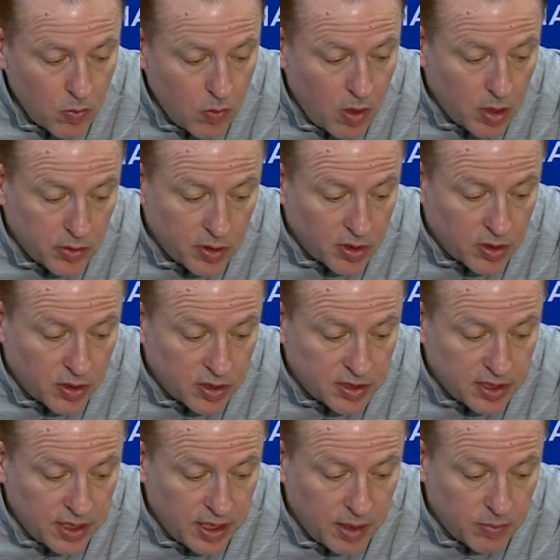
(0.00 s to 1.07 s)
Well, they're a good
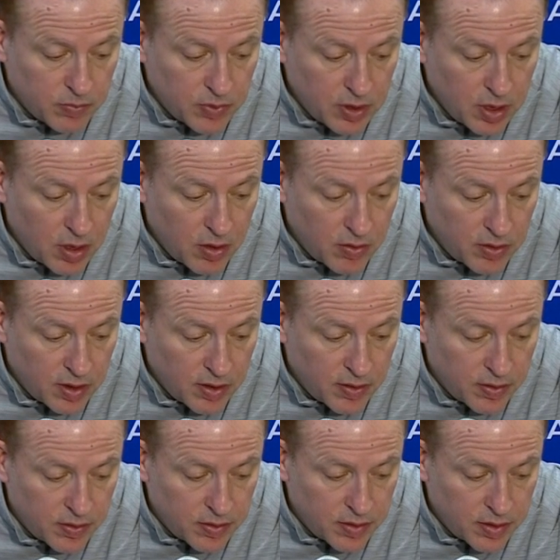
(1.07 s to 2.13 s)
team. You know
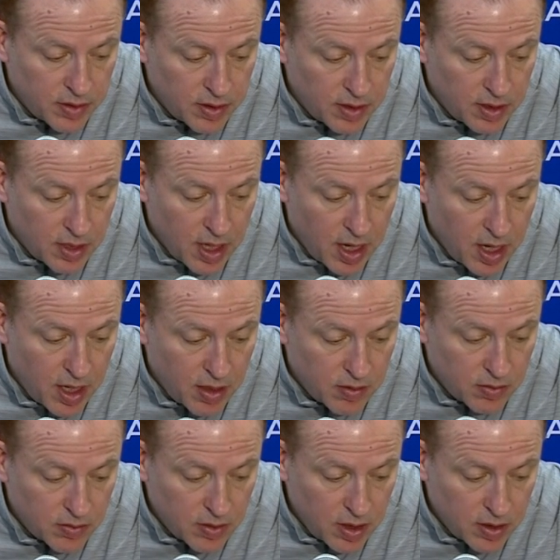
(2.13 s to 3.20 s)
the the
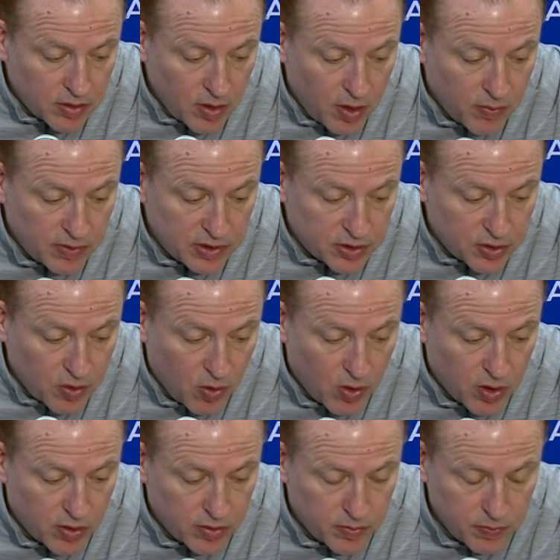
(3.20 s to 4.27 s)
uh, I thought we
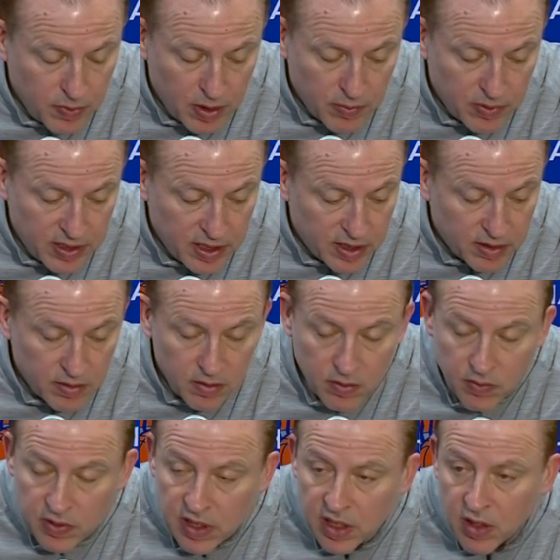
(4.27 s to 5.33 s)
scored, but we didn't
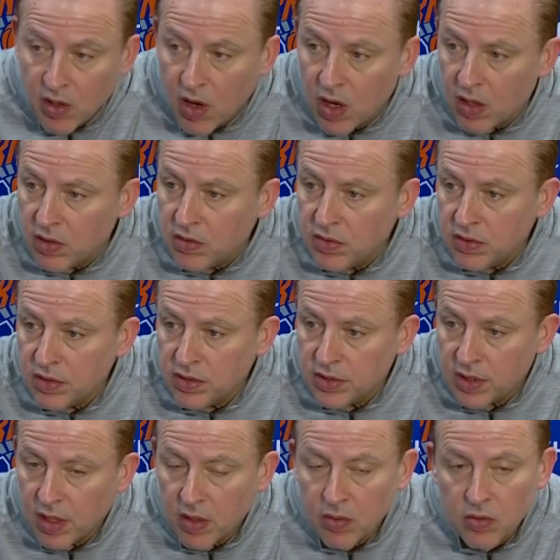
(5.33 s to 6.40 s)
we didn't guard.
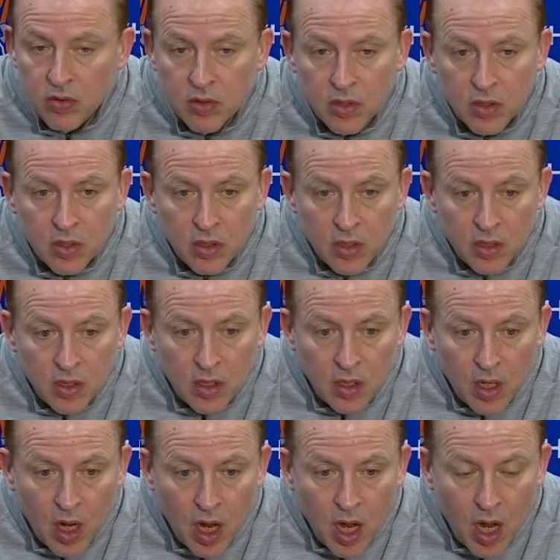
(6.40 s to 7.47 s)
So
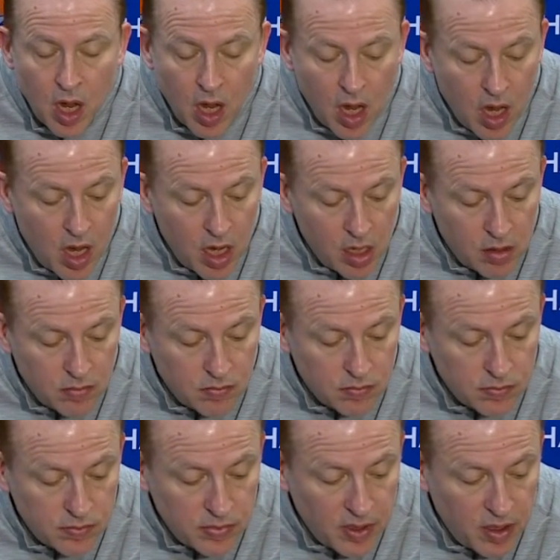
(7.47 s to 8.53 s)

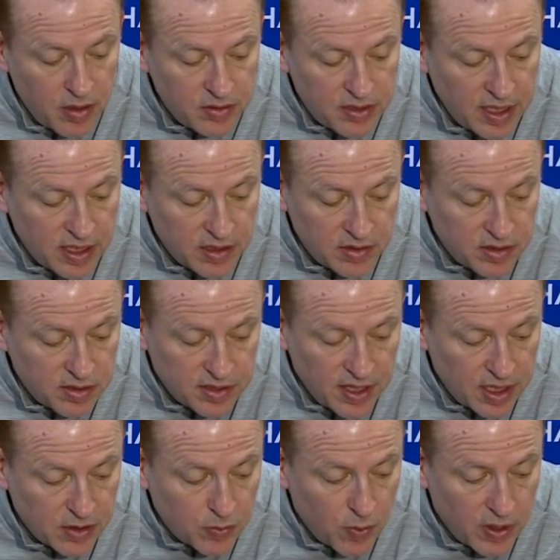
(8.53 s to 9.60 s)
um, you know, take just
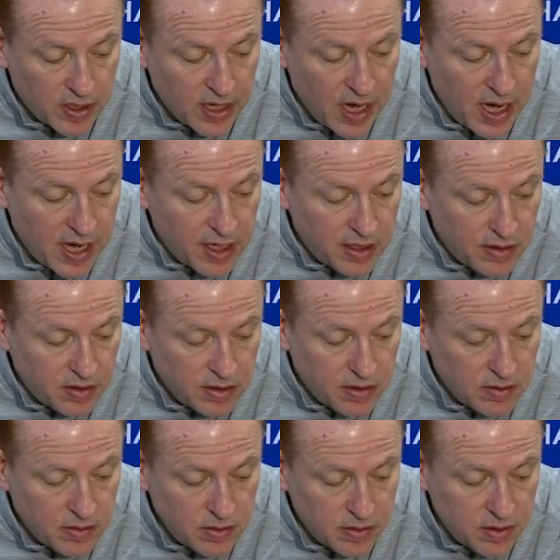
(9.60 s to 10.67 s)
takes one guy.
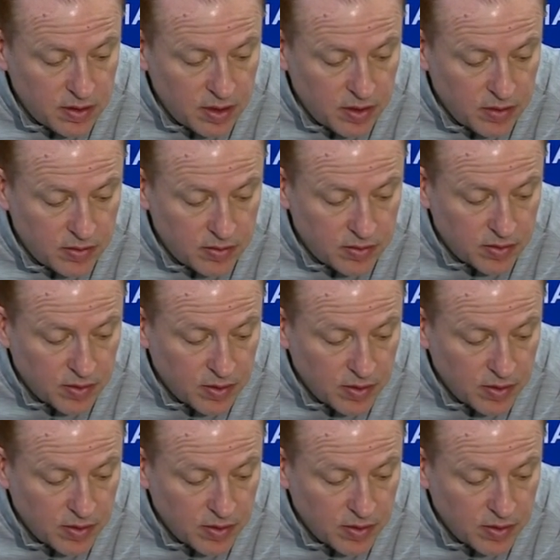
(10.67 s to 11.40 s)
You know,